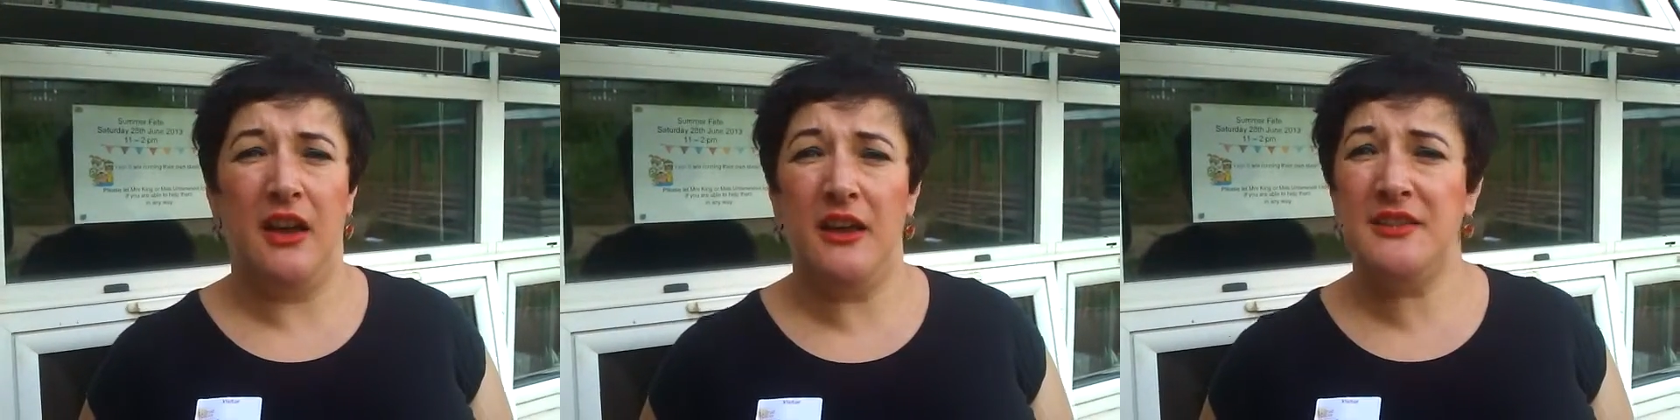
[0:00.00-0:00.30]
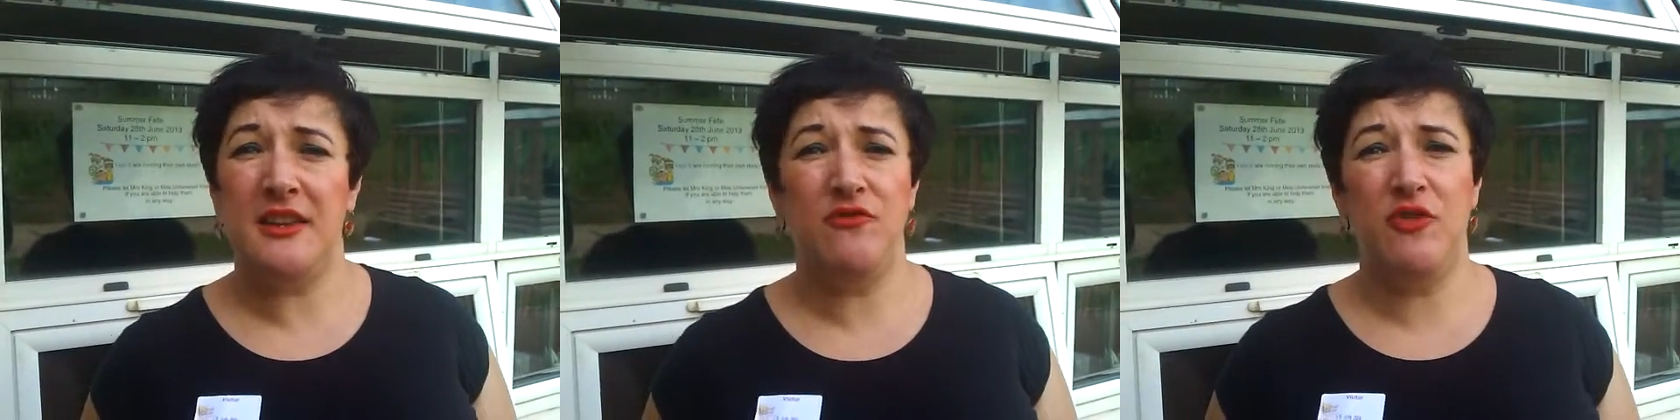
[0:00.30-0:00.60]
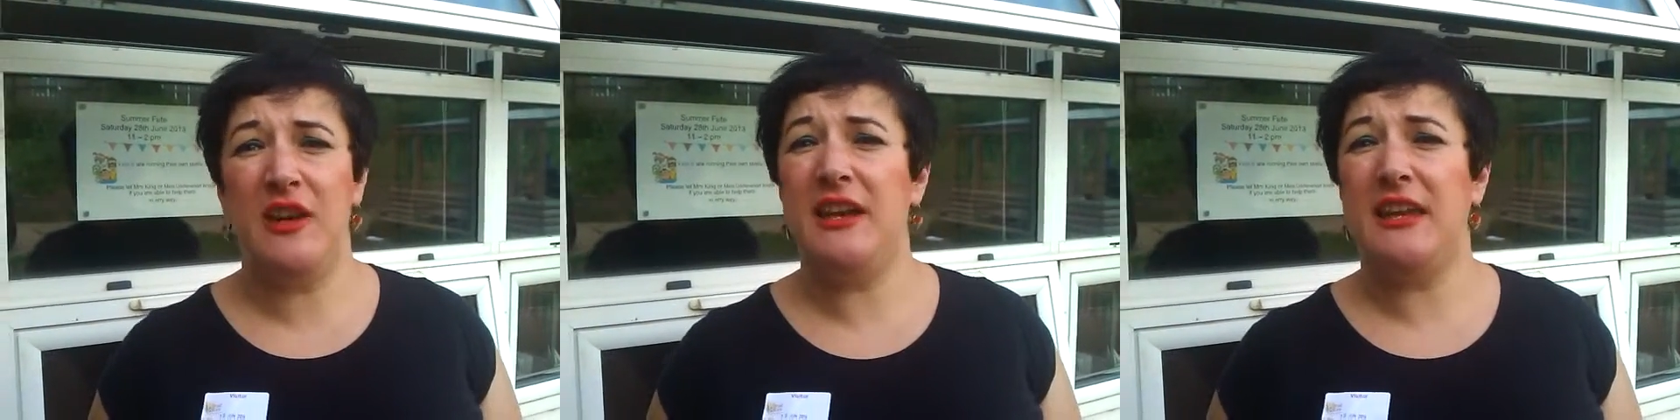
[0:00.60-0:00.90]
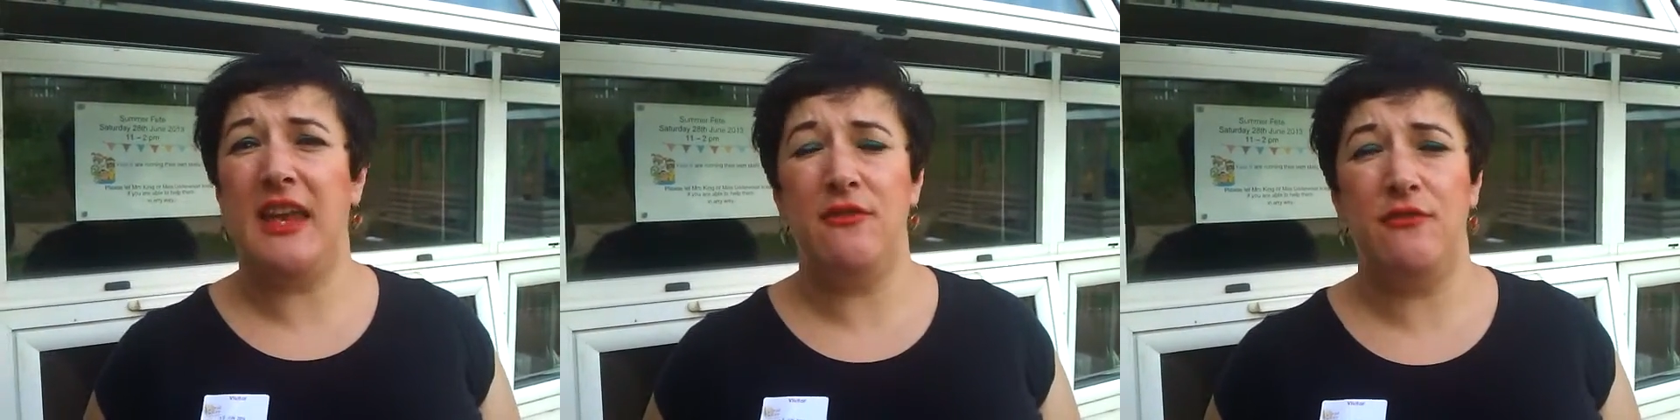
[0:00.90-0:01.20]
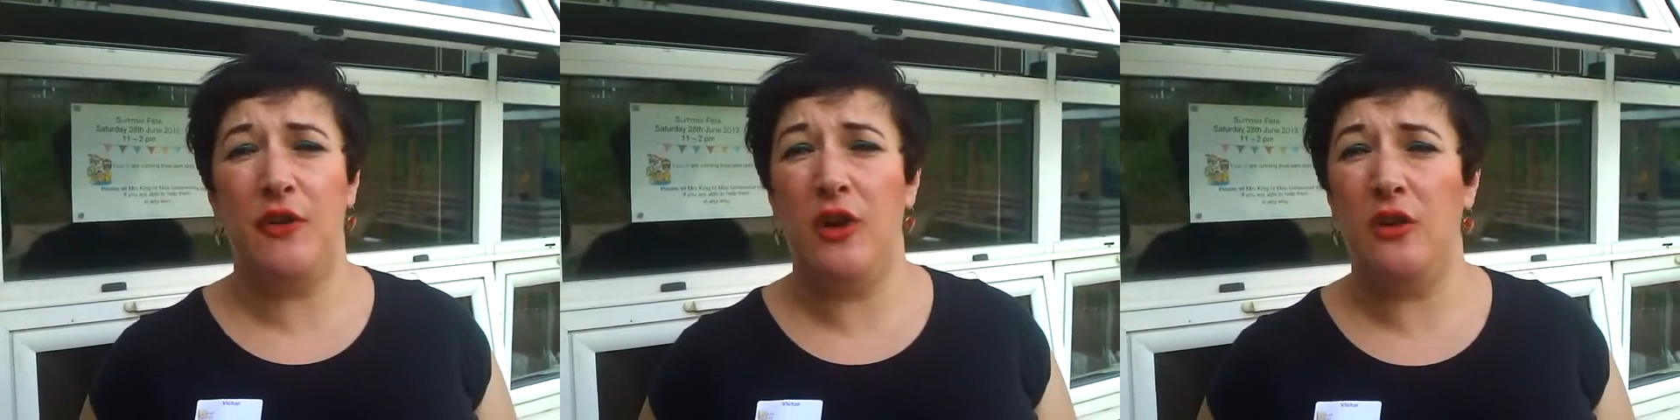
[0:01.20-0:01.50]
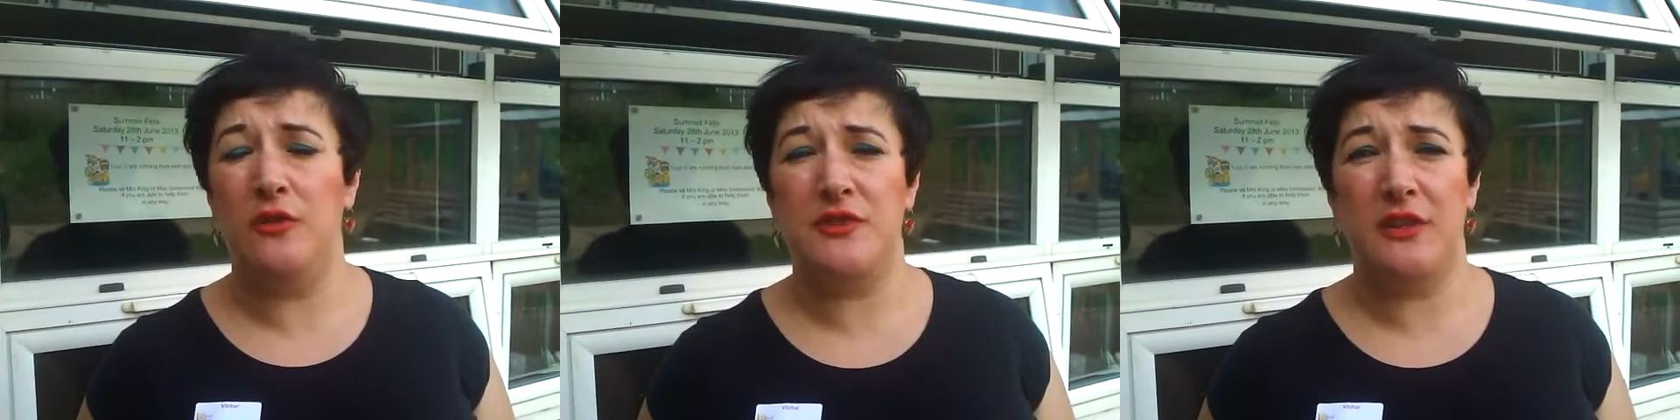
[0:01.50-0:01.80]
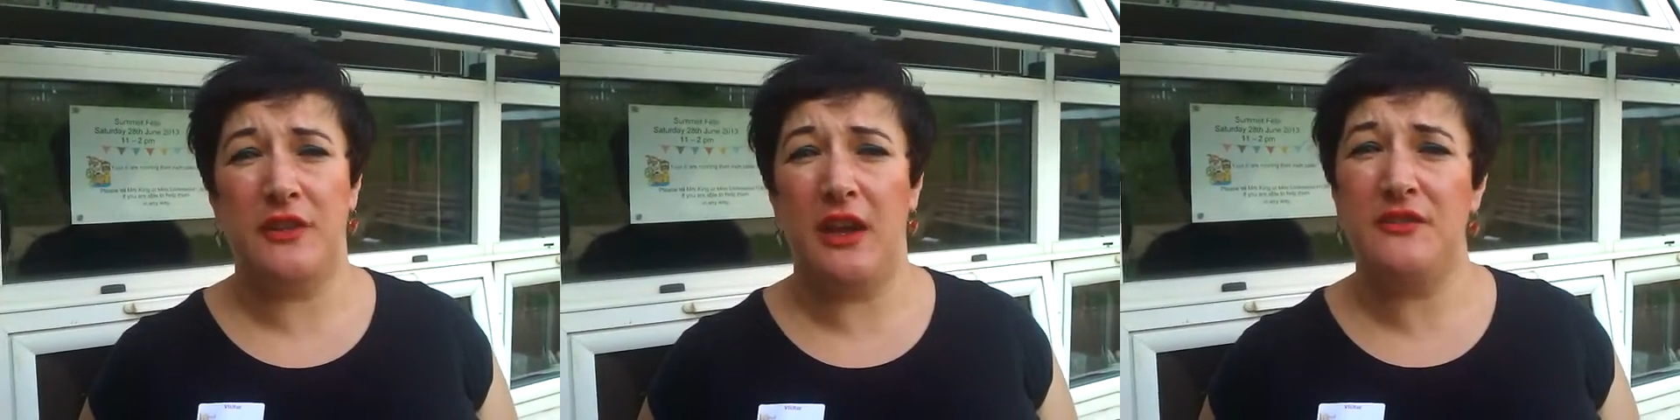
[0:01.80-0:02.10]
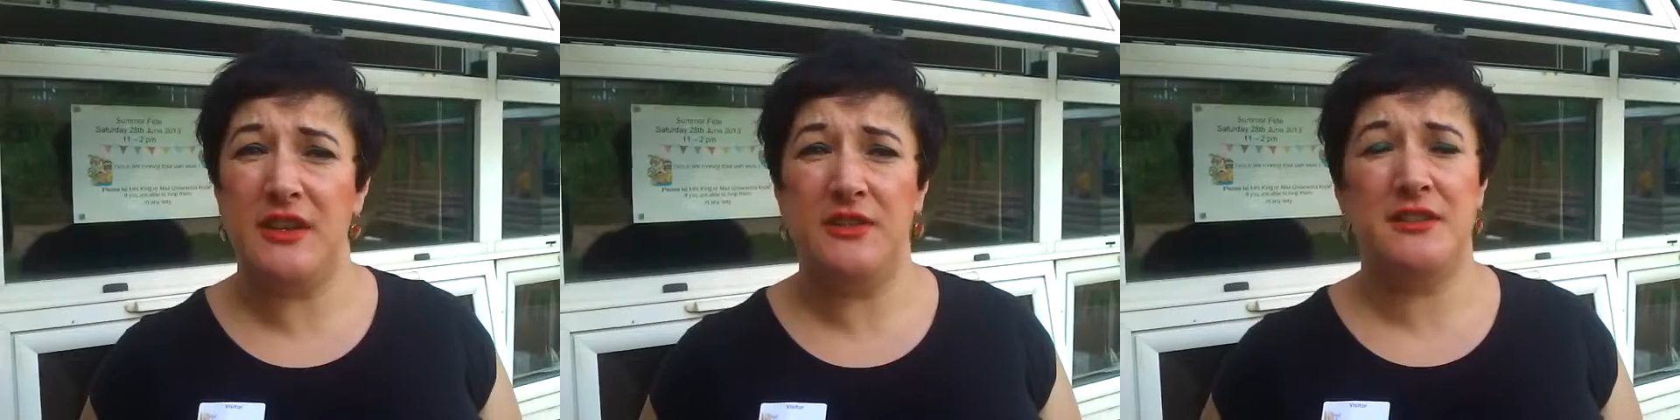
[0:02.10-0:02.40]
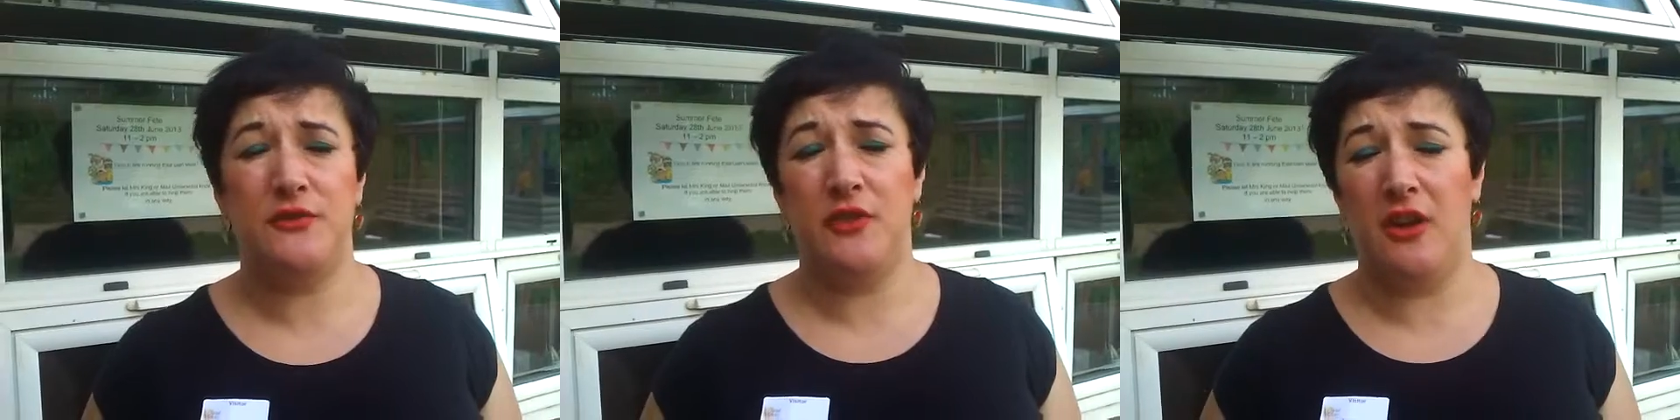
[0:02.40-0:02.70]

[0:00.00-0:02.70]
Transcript: I'd say really get involved. I think I've done this